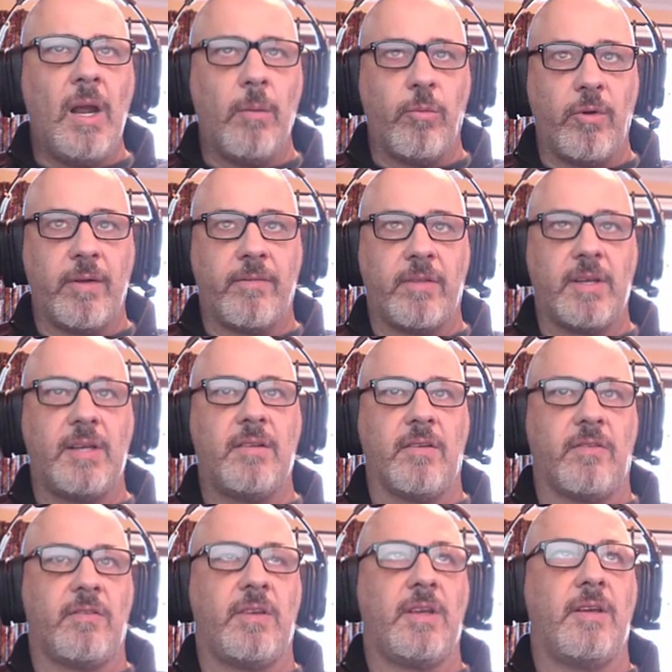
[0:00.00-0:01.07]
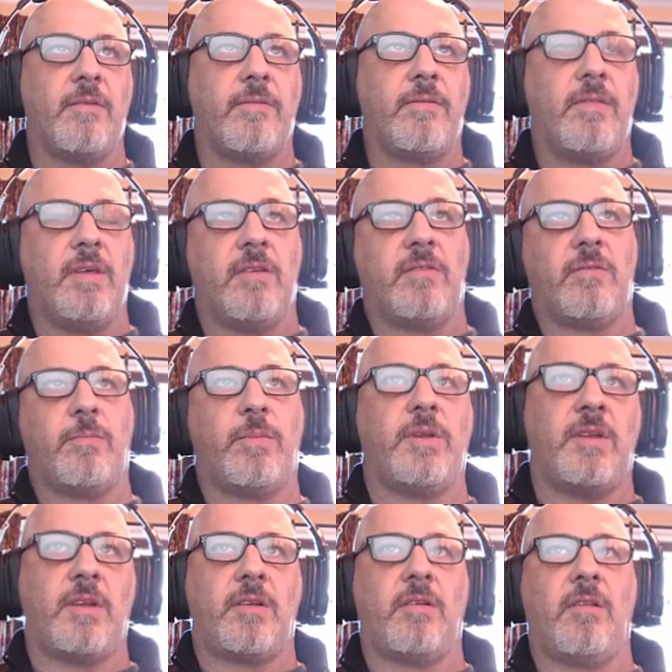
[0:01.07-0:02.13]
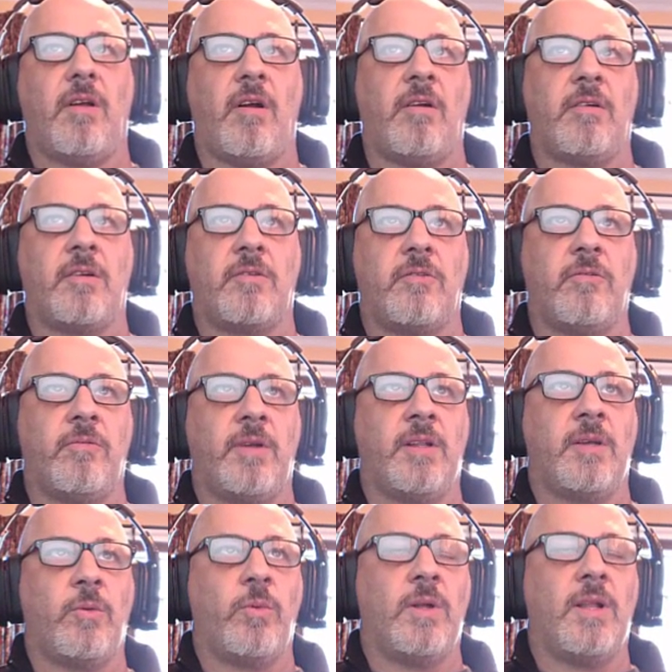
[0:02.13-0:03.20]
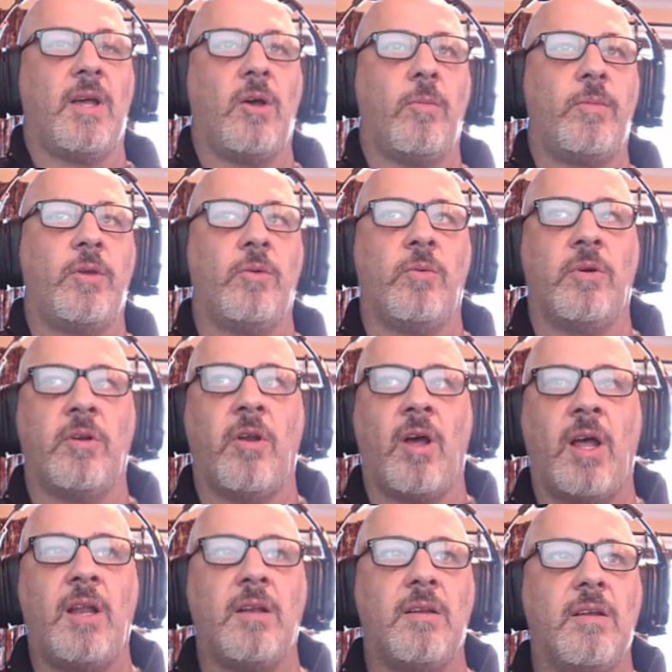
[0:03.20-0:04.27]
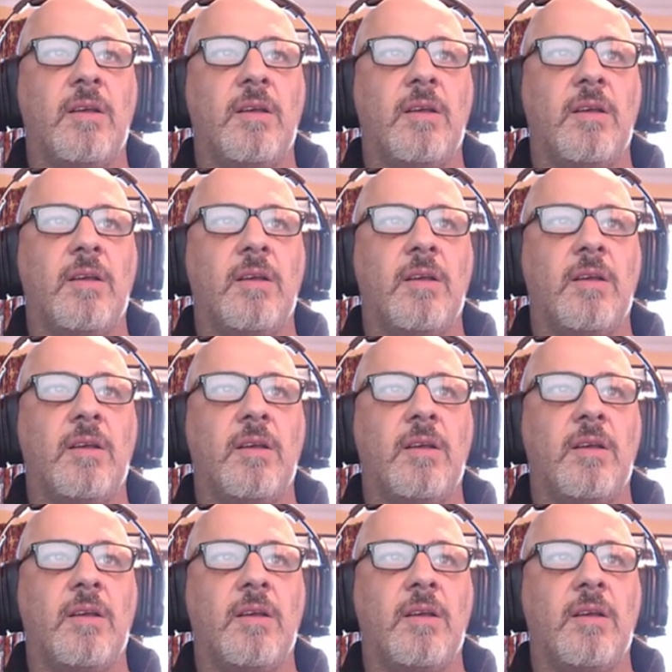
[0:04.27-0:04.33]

briefly to see if this particular article really will help you or not.